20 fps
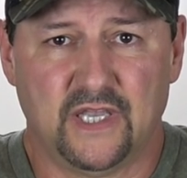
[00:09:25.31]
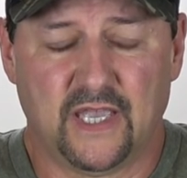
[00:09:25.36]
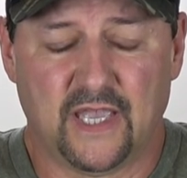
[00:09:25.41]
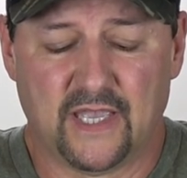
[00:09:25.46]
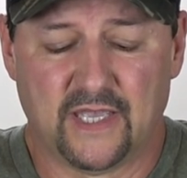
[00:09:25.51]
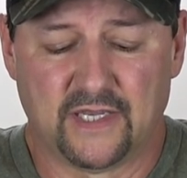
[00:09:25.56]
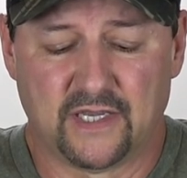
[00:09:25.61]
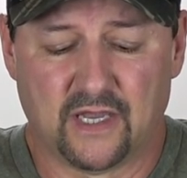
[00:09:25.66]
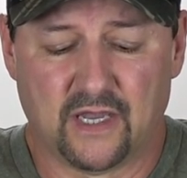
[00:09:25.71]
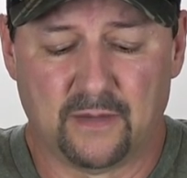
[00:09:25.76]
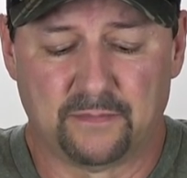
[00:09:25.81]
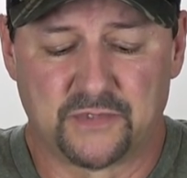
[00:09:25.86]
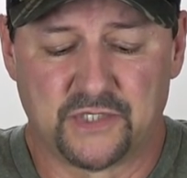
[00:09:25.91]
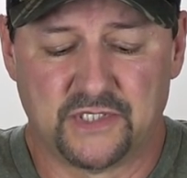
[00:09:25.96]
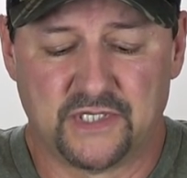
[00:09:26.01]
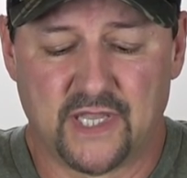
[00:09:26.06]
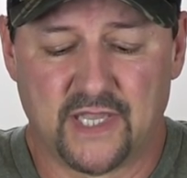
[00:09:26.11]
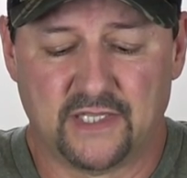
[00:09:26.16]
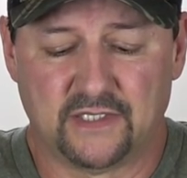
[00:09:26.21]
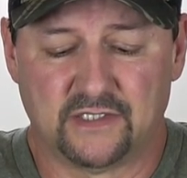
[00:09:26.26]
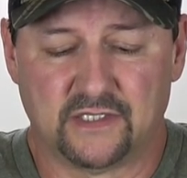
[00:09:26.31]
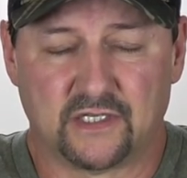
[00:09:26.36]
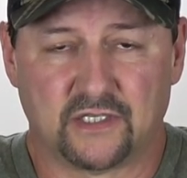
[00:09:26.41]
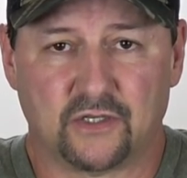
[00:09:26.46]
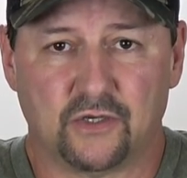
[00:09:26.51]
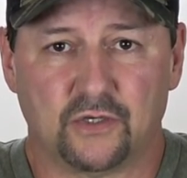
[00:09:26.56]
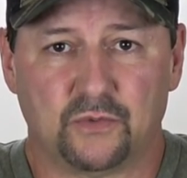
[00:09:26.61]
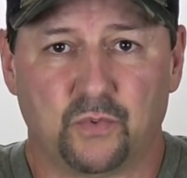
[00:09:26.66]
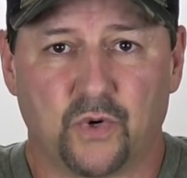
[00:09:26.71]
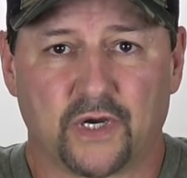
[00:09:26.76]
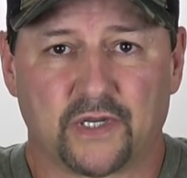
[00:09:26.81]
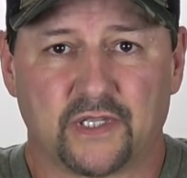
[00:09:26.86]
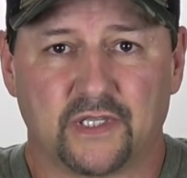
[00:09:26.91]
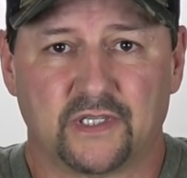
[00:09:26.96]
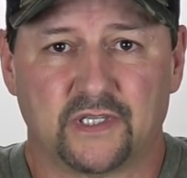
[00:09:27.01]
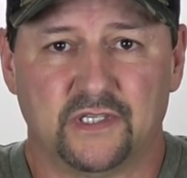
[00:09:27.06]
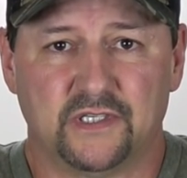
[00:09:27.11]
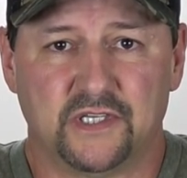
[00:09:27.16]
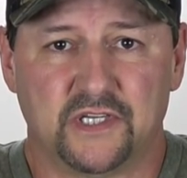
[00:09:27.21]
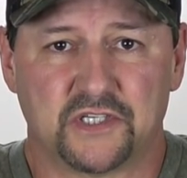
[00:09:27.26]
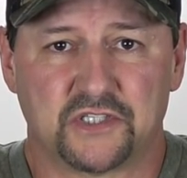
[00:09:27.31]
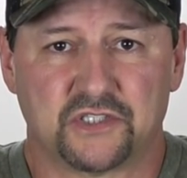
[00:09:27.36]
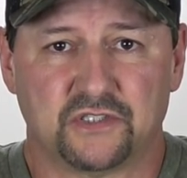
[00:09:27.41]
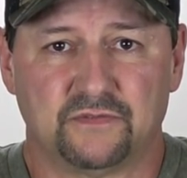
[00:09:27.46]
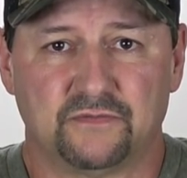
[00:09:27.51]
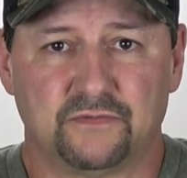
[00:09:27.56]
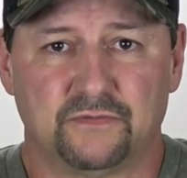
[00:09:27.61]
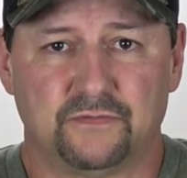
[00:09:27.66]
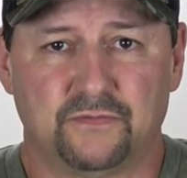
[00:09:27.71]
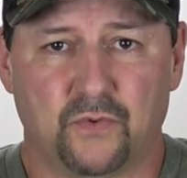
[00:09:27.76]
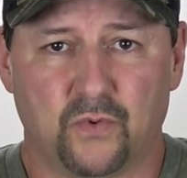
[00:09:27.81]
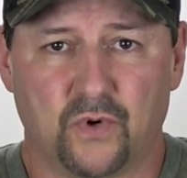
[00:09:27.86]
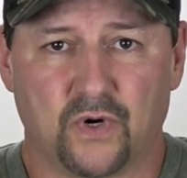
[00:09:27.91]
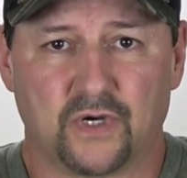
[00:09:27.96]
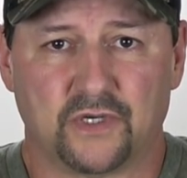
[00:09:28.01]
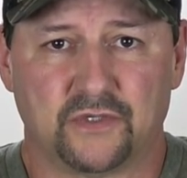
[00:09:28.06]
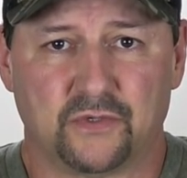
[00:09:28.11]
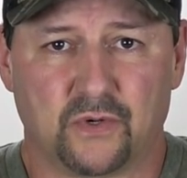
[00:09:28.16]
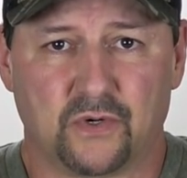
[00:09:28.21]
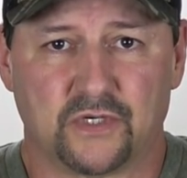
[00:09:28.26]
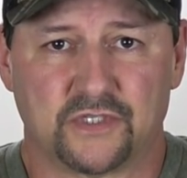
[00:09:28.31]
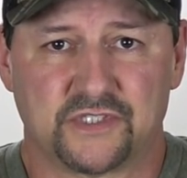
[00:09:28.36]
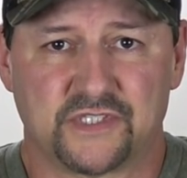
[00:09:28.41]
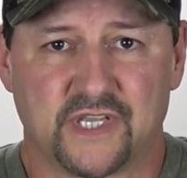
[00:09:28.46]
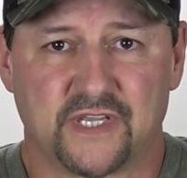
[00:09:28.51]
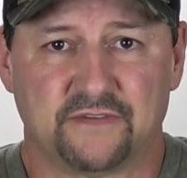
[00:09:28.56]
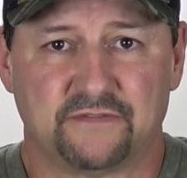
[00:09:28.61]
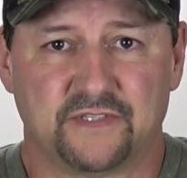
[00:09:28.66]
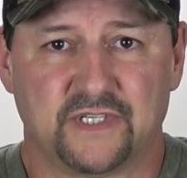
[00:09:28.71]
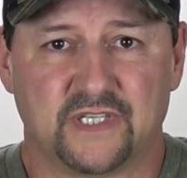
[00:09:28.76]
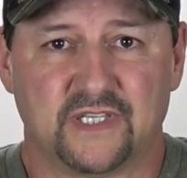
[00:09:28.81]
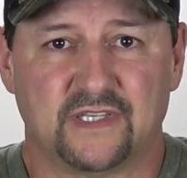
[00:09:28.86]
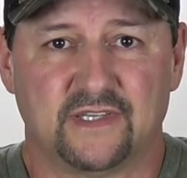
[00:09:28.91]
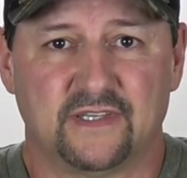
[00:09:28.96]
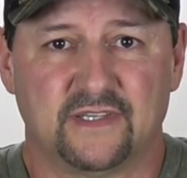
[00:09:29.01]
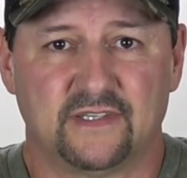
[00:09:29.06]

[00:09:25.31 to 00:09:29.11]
and up to date and in good working condition for your safety.